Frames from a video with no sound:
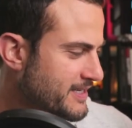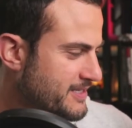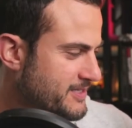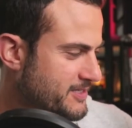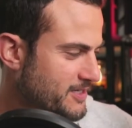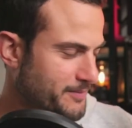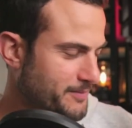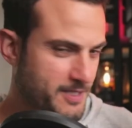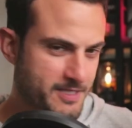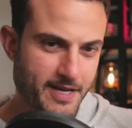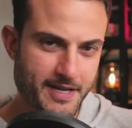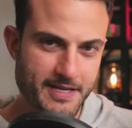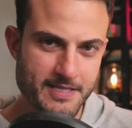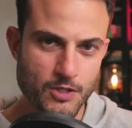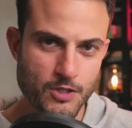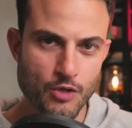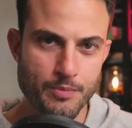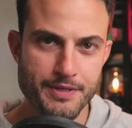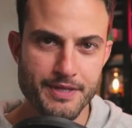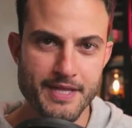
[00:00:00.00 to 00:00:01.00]
So I'm excited
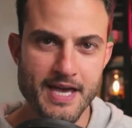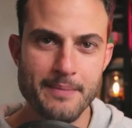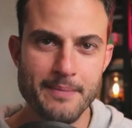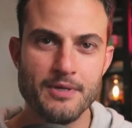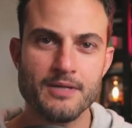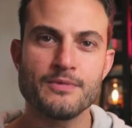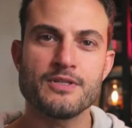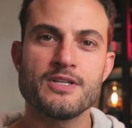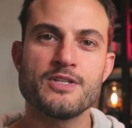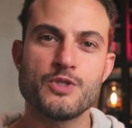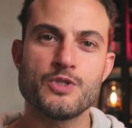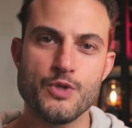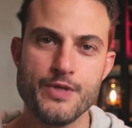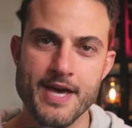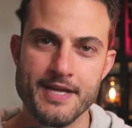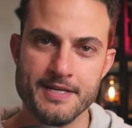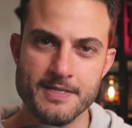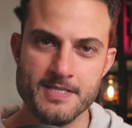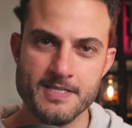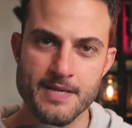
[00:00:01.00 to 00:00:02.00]
to open that, but I'm going to do
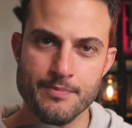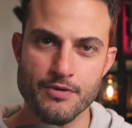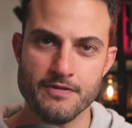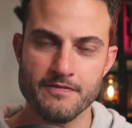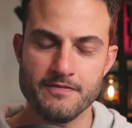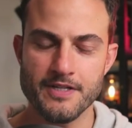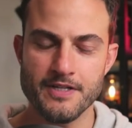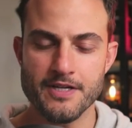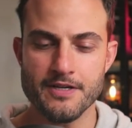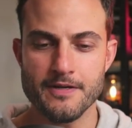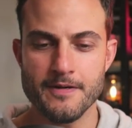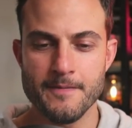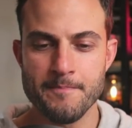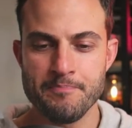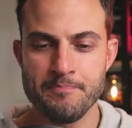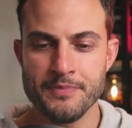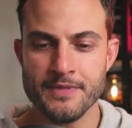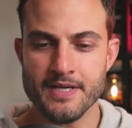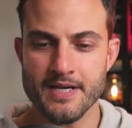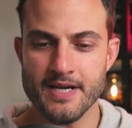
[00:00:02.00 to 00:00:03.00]
that in a separate video,
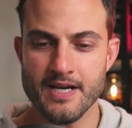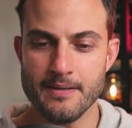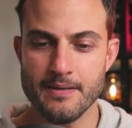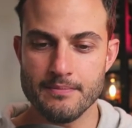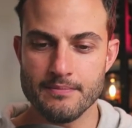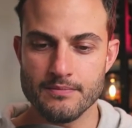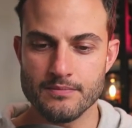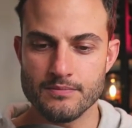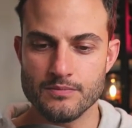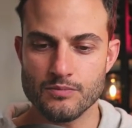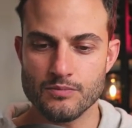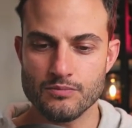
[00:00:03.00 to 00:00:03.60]
um,